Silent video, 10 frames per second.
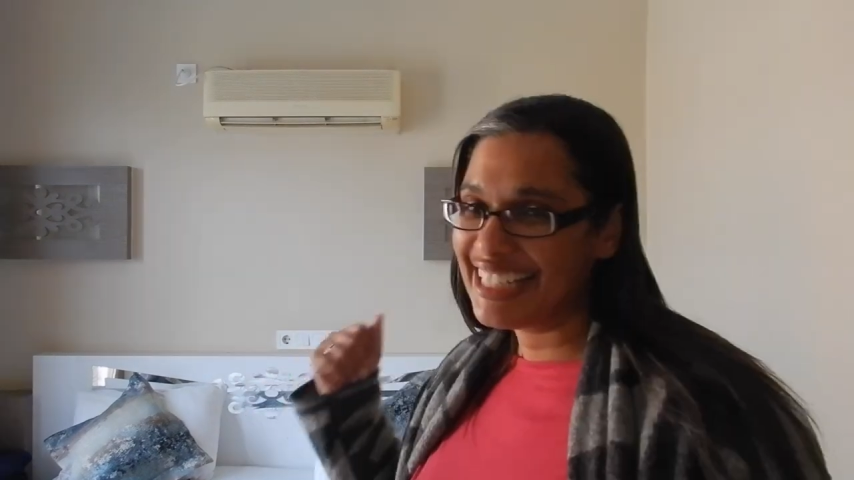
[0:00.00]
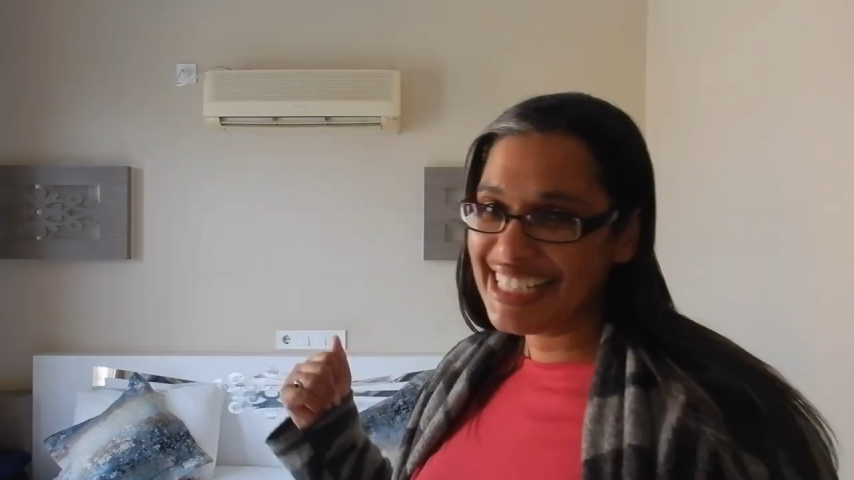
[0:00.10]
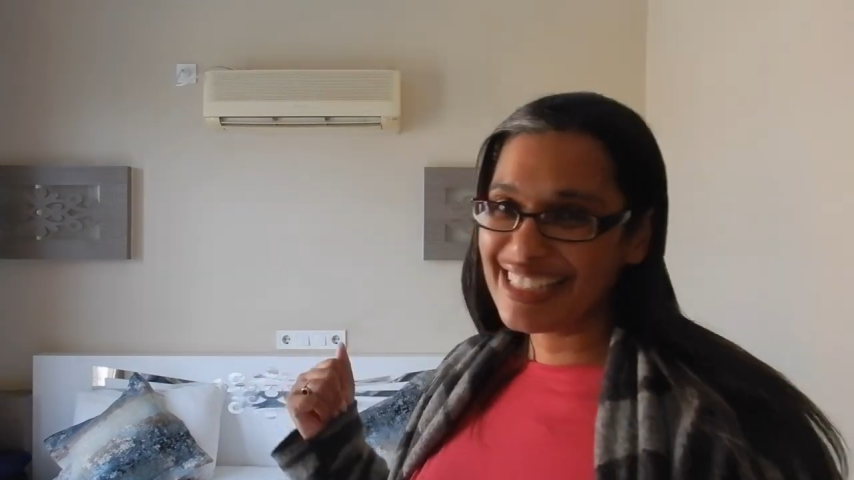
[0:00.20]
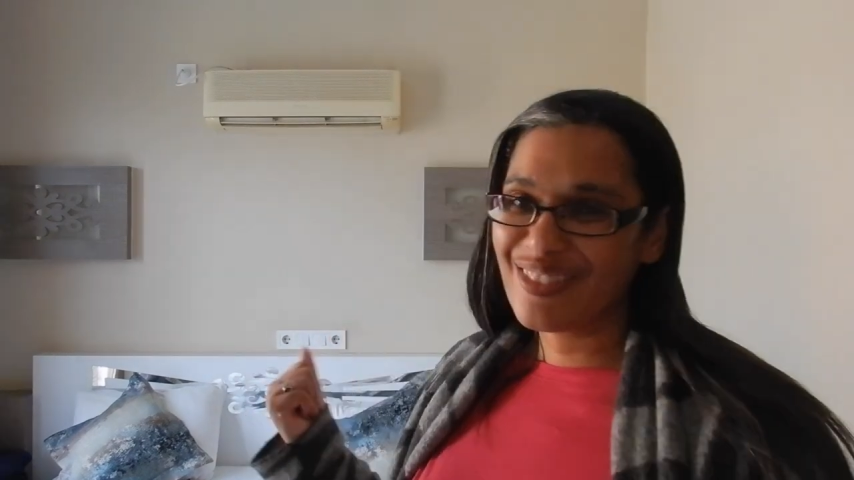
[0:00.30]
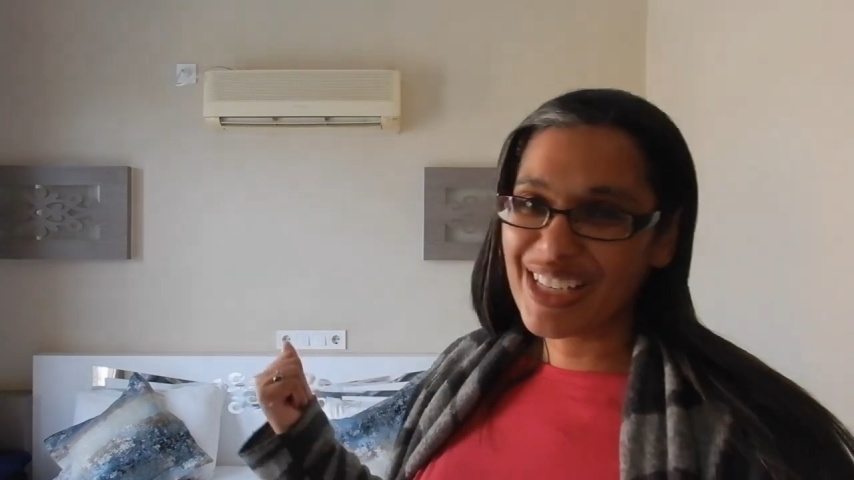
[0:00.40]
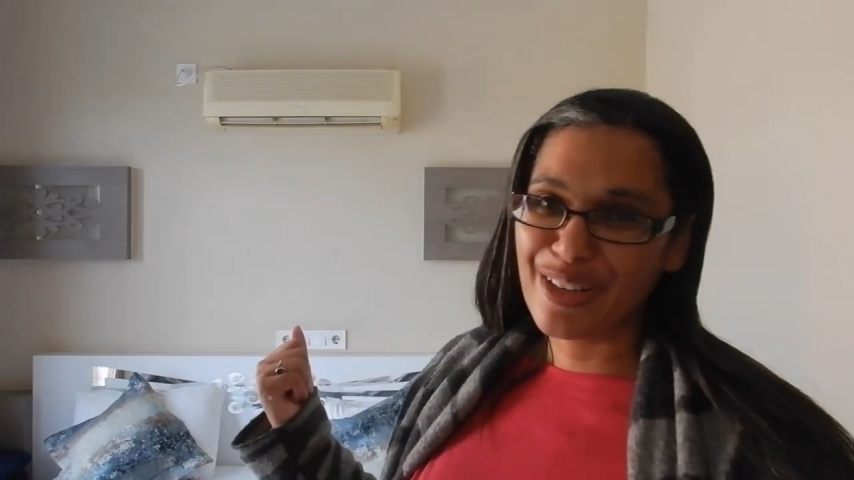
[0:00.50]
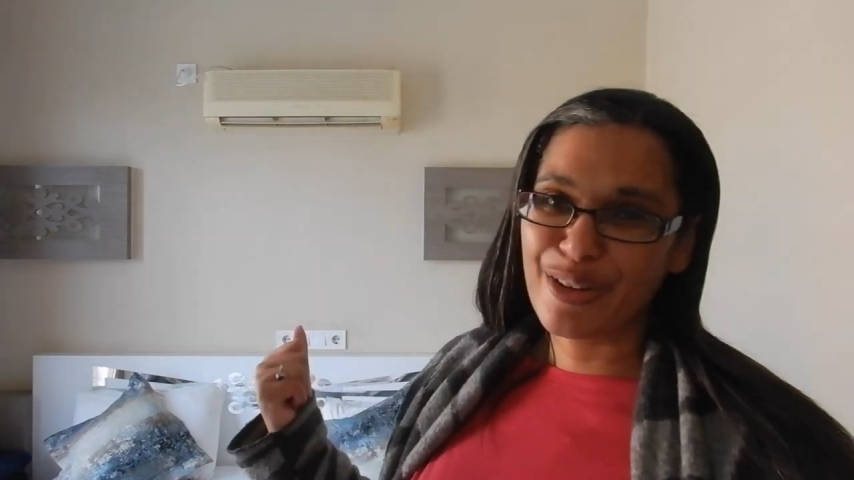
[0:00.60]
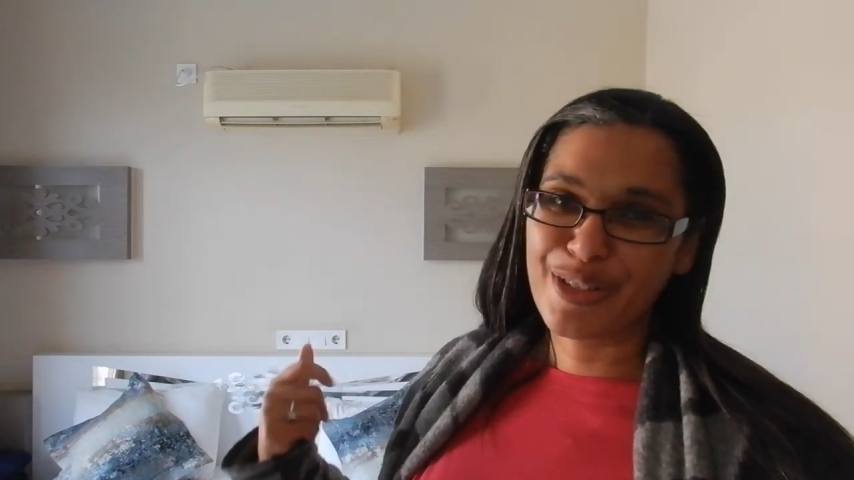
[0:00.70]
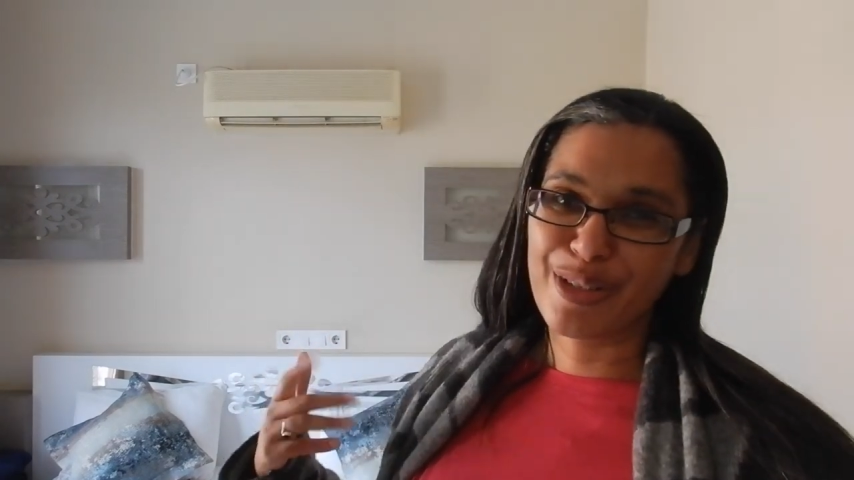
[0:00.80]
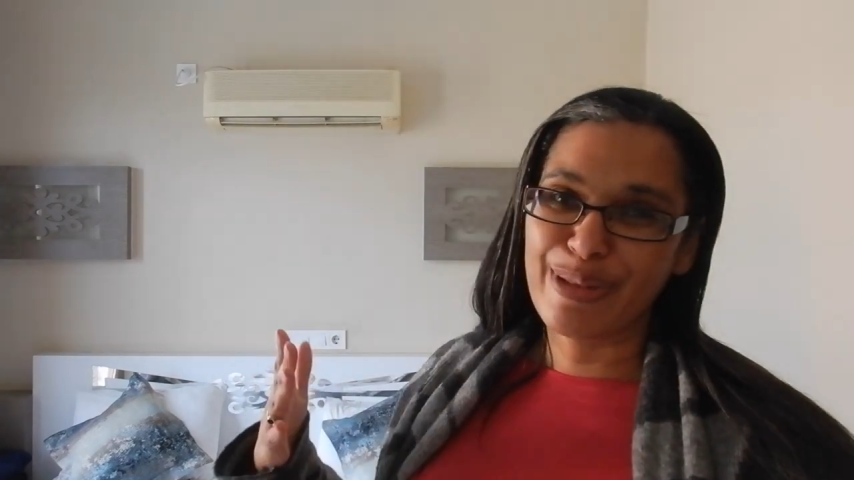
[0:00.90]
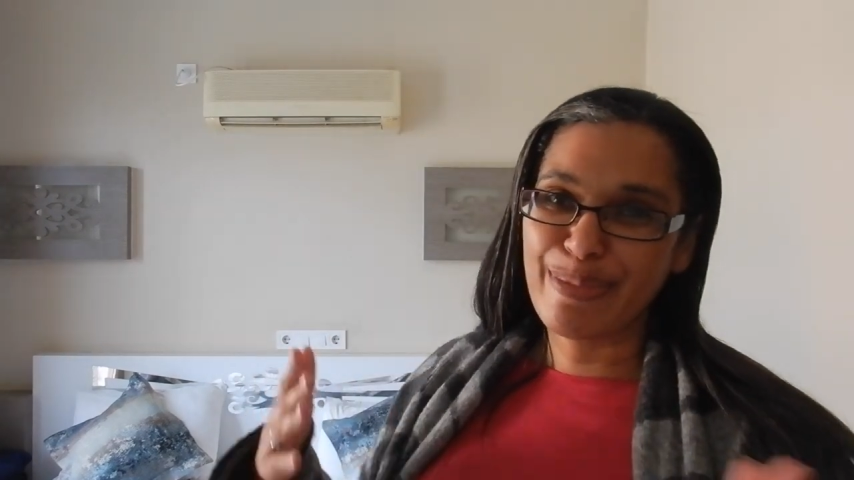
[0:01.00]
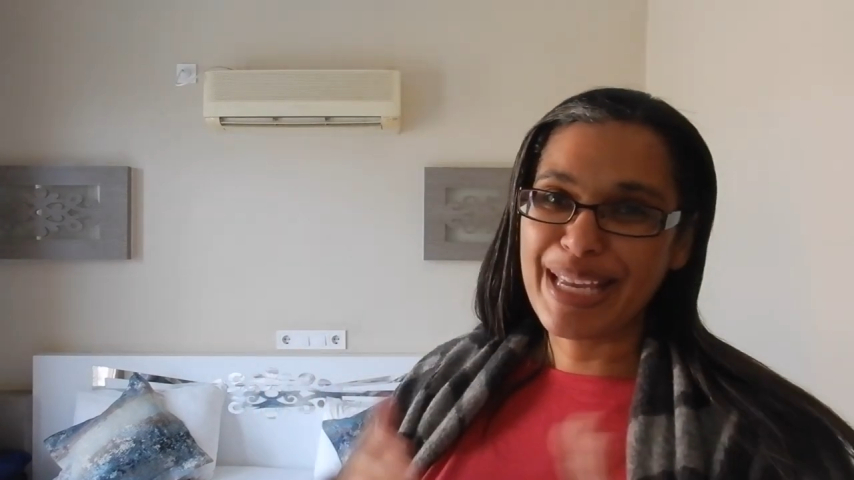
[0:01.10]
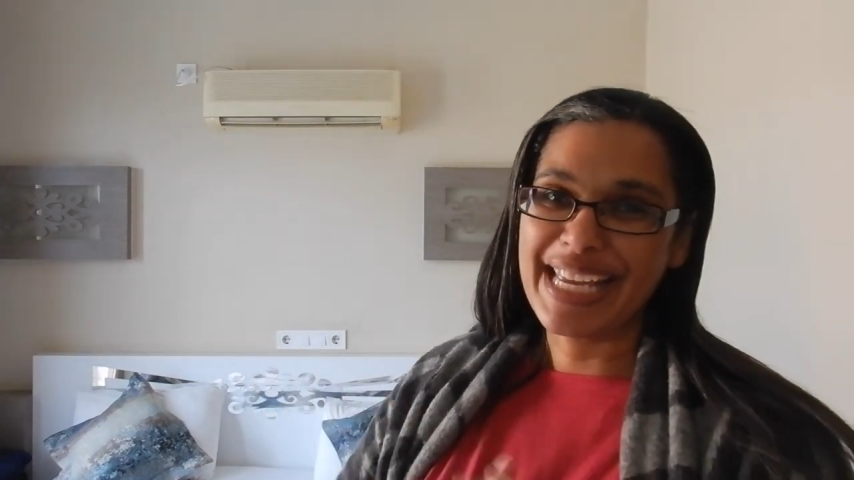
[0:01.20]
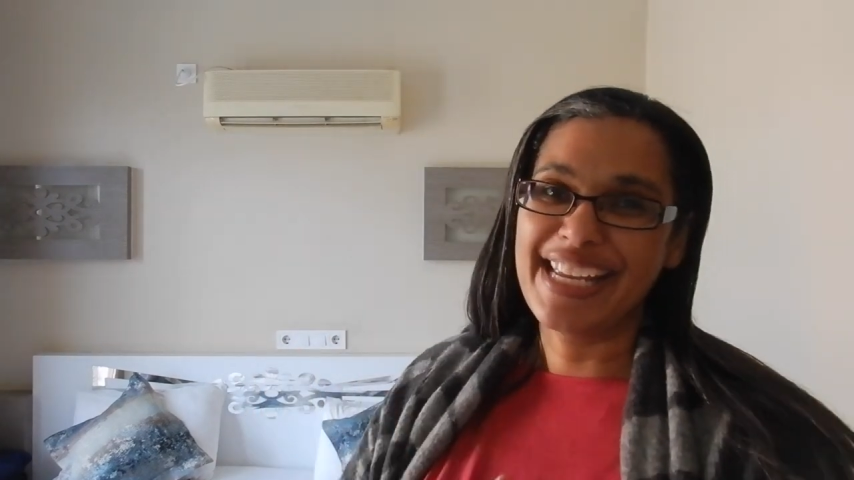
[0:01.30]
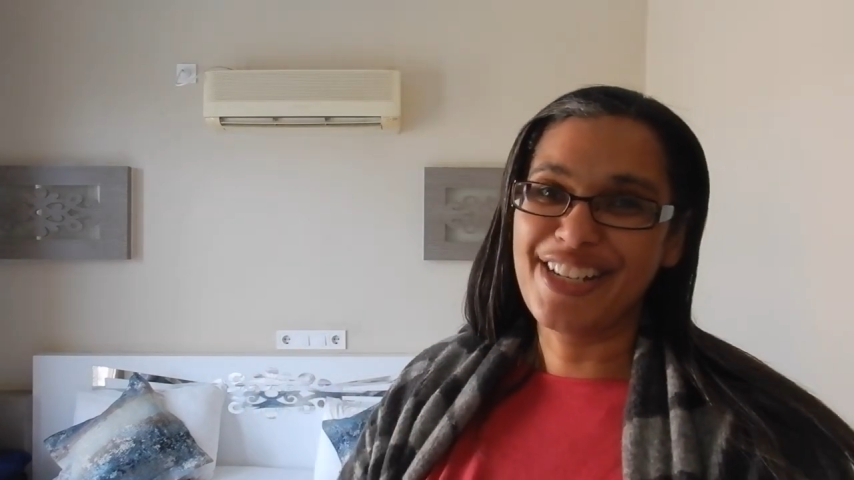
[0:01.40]
The next video should be
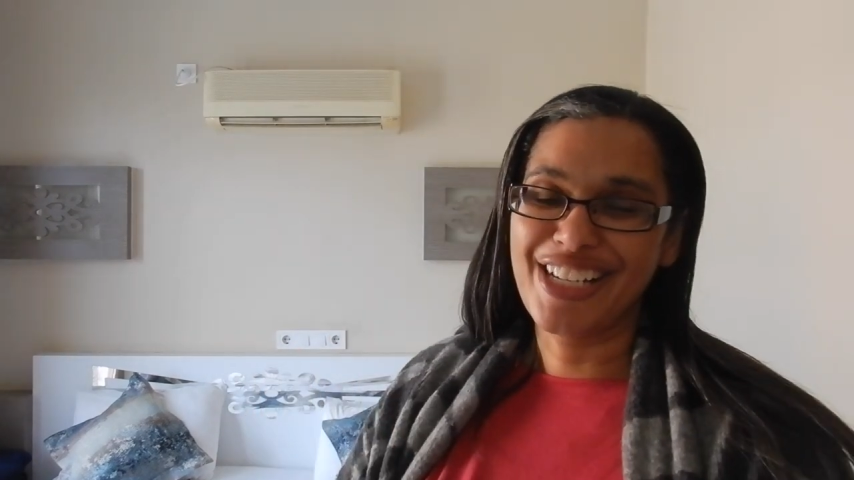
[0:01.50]
me